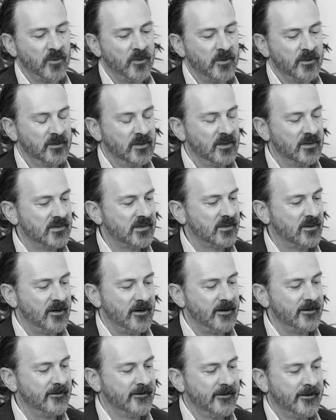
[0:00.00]
board that's
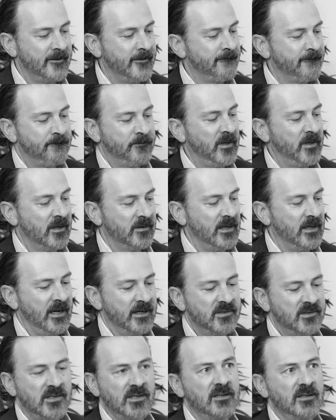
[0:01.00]
got, you know, the
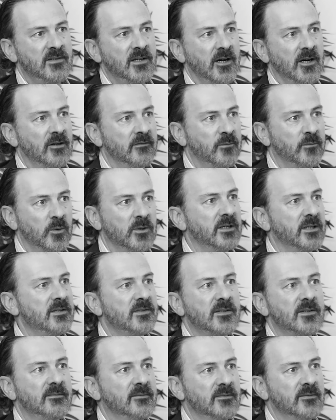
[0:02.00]
ex CTO of
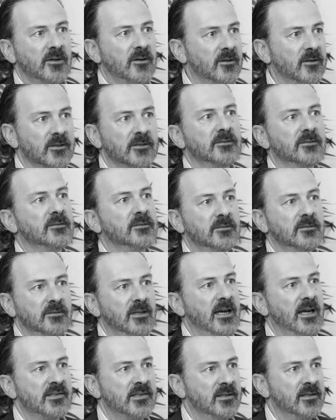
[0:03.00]
Woolies on it,
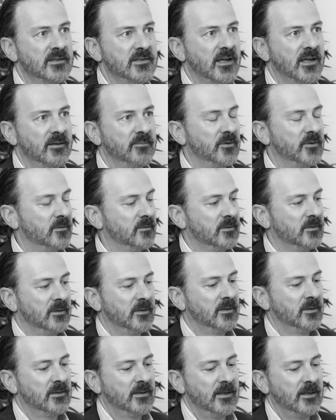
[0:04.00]
as an example.
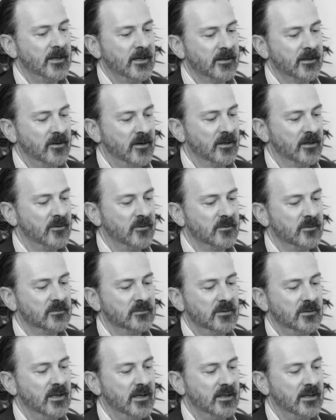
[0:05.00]
Uh, a guy
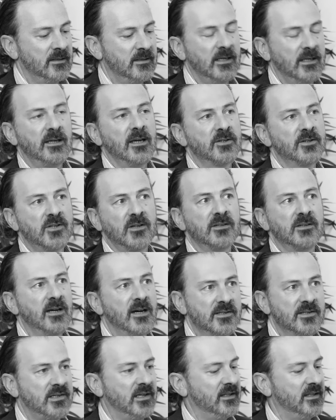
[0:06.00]
called uh, Nick
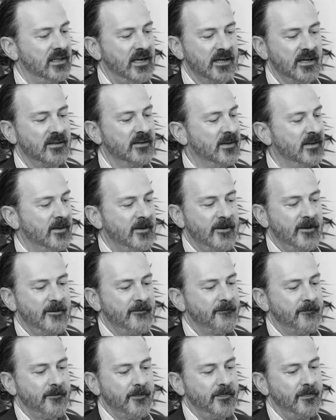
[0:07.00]
Ashkenazi. Now,
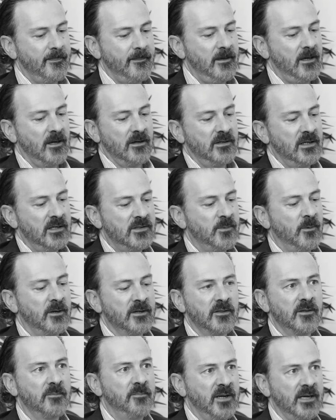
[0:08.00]
you know, Nick's
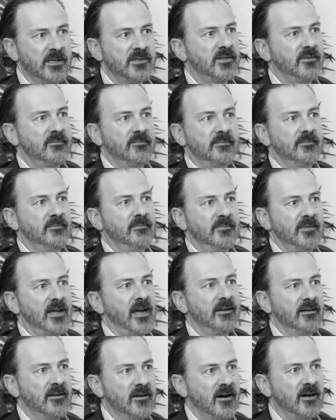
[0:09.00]
one of the best
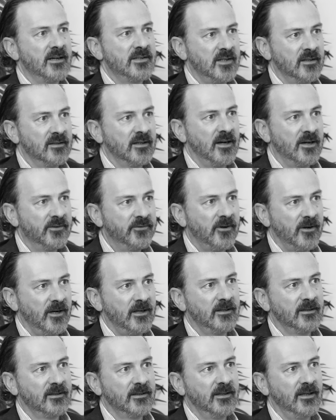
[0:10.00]
data guys in the
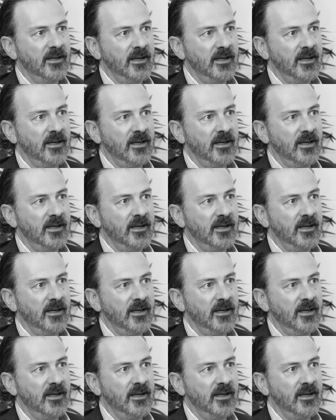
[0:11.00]
country,